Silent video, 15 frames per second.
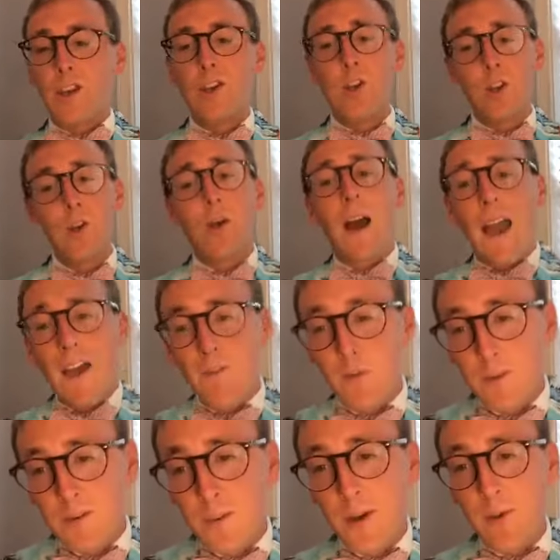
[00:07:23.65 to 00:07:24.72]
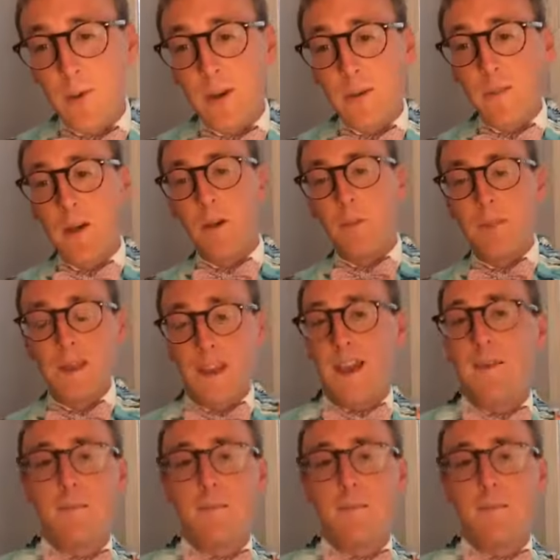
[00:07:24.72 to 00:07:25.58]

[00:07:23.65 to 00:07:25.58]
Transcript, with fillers: you know, you don't have to respond to an email at midnight.